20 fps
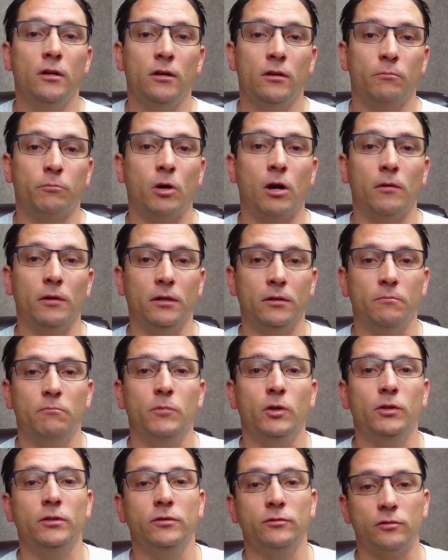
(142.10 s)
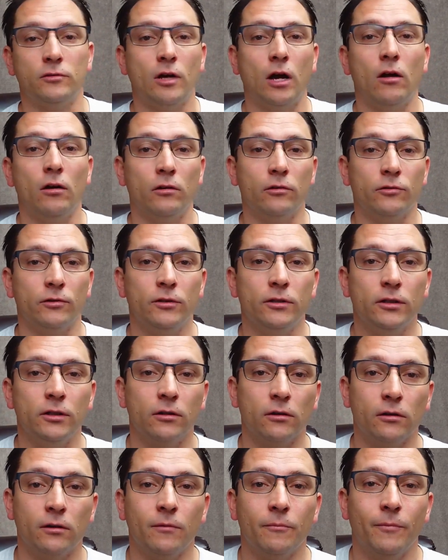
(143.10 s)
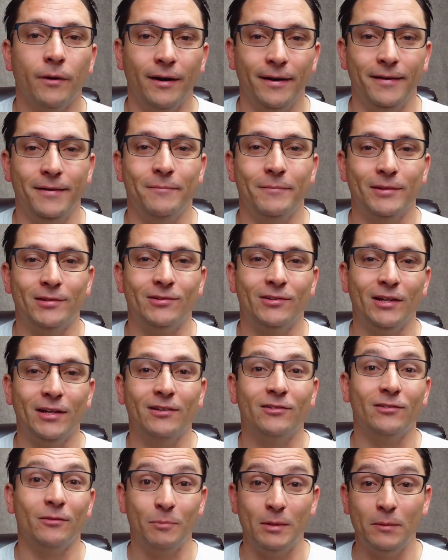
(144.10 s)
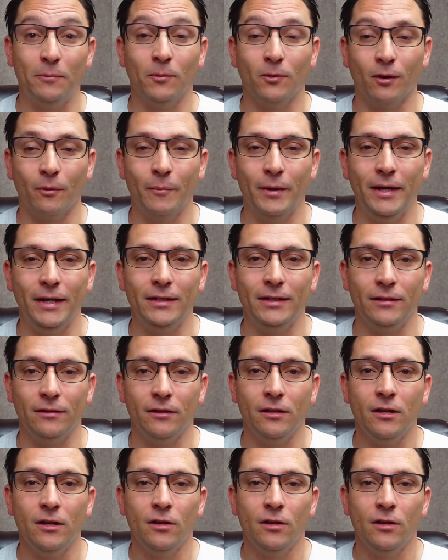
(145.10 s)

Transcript: probably millions of dollars a year by mistakes that people are making.